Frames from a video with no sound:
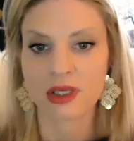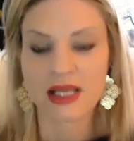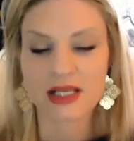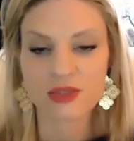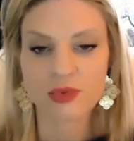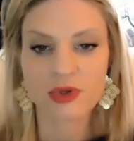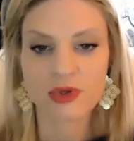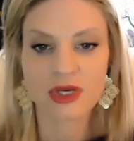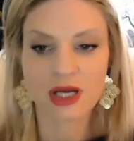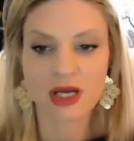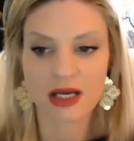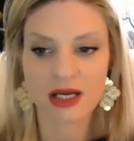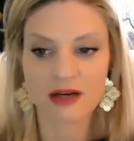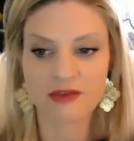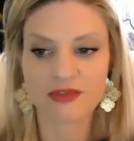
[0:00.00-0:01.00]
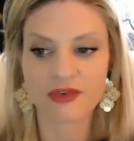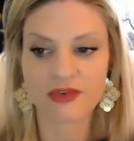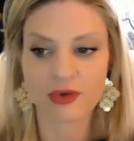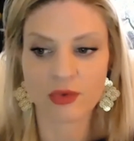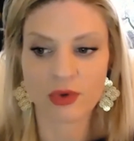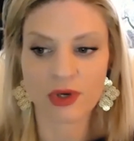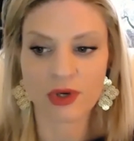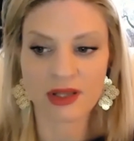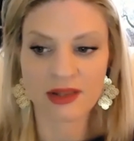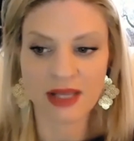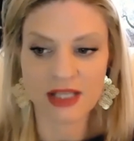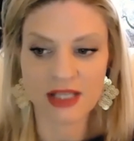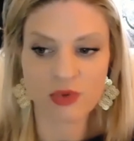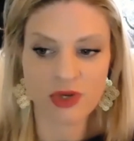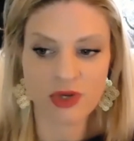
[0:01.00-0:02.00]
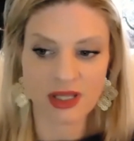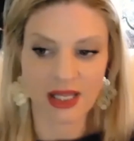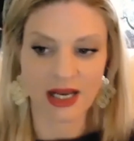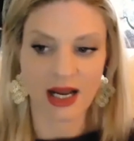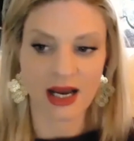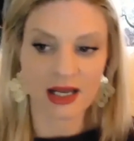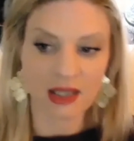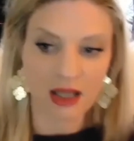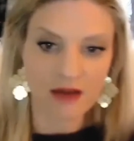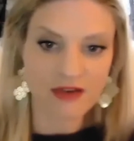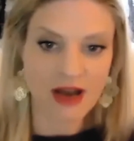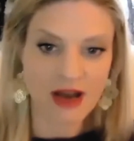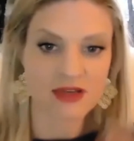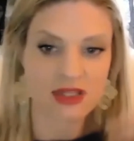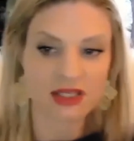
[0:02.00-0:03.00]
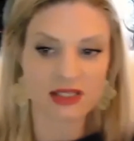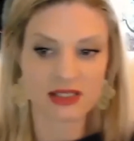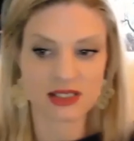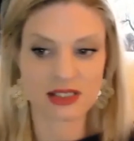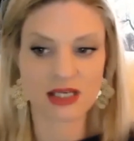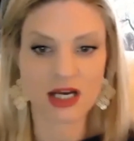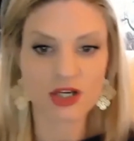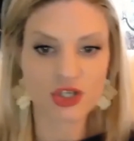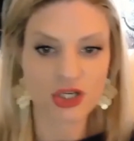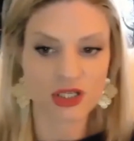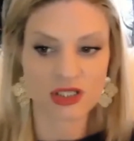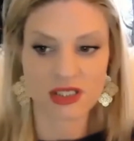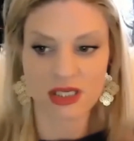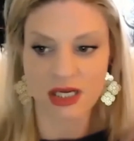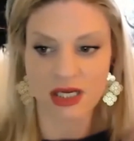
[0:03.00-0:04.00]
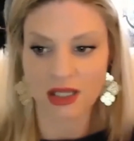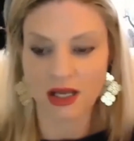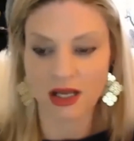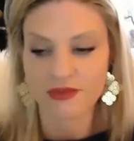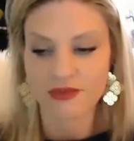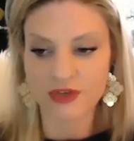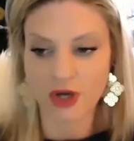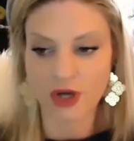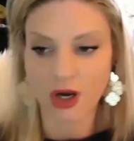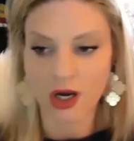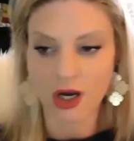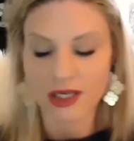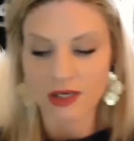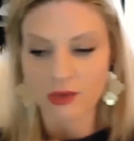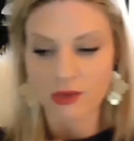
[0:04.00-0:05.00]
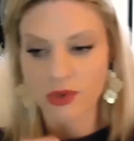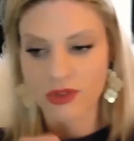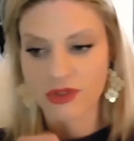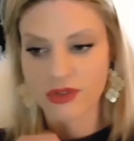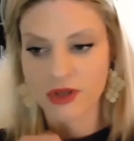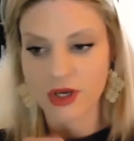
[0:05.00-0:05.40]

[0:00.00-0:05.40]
That's where like, I love having these discussions, and I love talking with